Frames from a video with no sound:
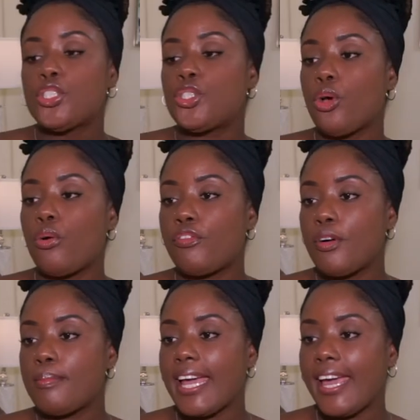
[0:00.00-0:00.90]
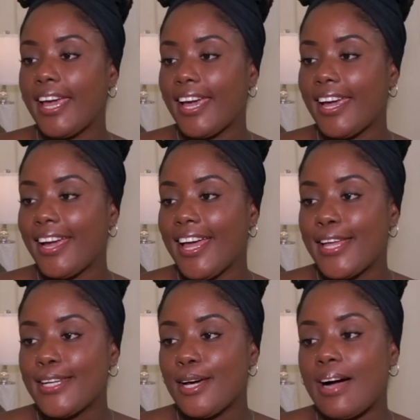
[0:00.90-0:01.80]
So for my hair,
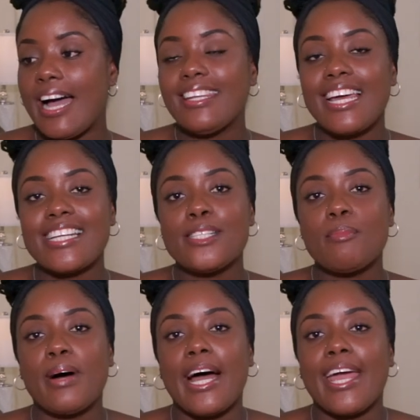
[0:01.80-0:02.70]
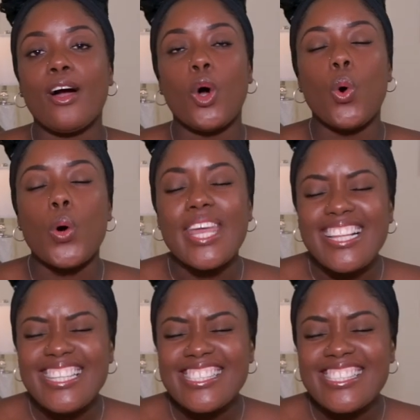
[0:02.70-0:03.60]
now I like to buy
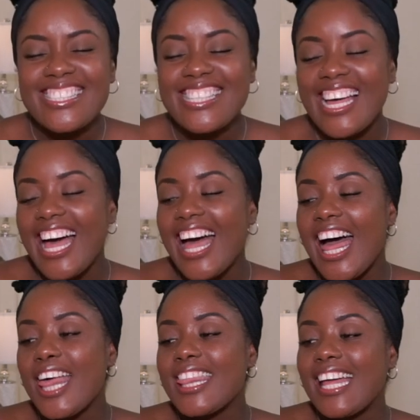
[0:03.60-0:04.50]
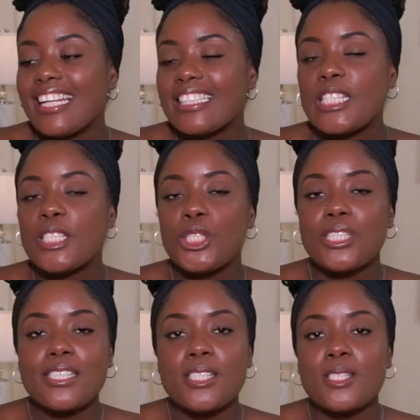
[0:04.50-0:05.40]
oils that
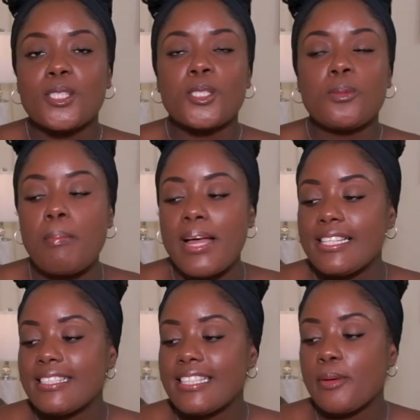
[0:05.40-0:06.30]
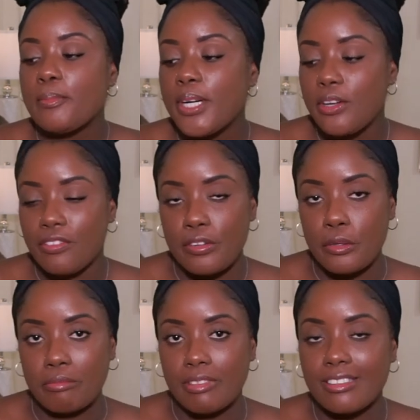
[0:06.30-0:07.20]
just smells like
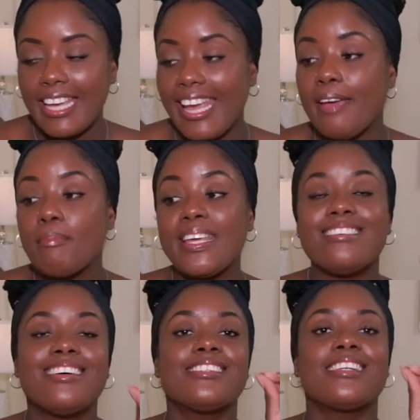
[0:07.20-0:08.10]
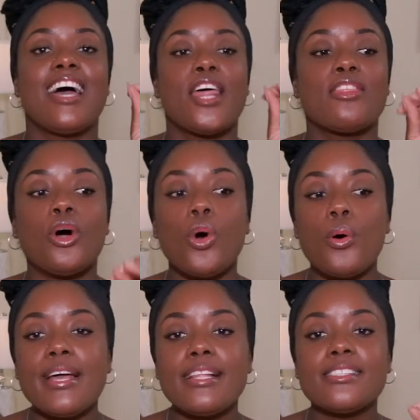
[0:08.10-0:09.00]
perfume, okay? Because the
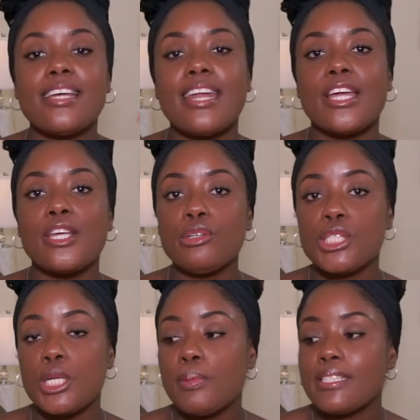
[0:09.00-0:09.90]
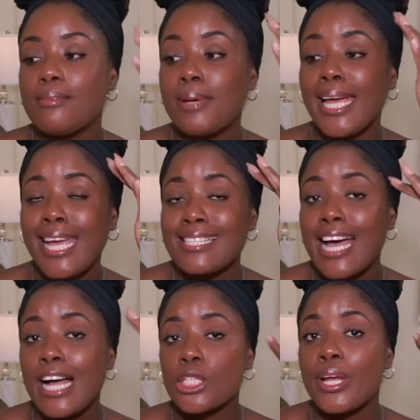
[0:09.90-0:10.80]
oils that I usually put in my hair to
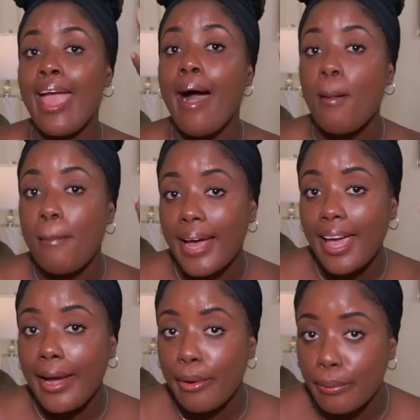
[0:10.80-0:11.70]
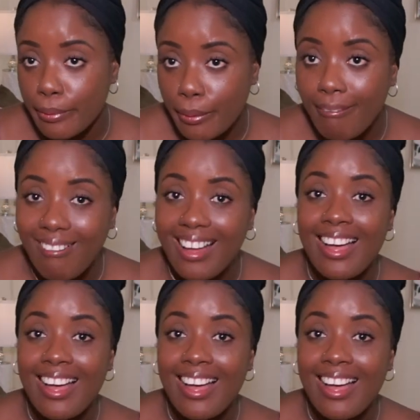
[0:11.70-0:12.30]
actually help my hair grow,